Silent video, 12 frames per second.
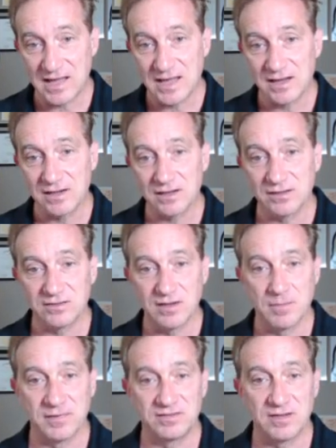and
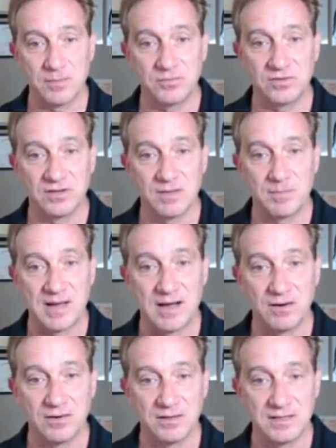some assumption
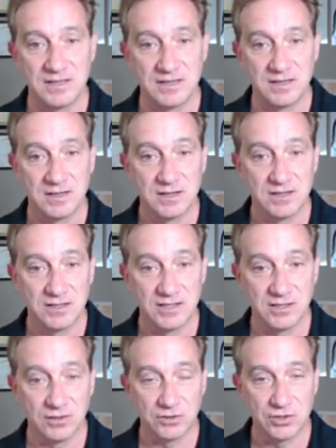about the
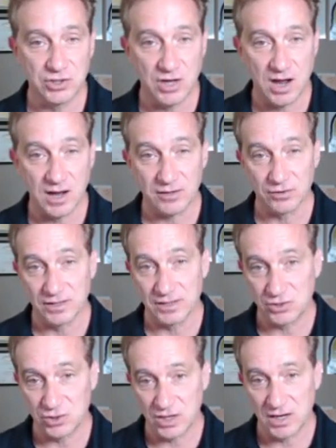yield shock or
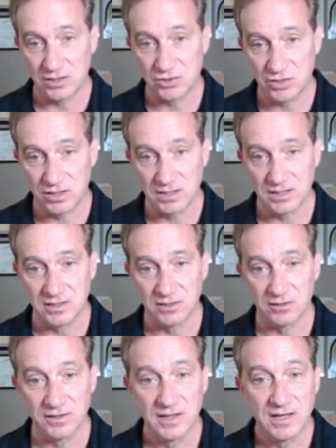the change to the
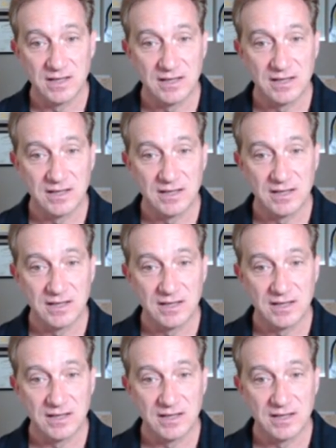yield.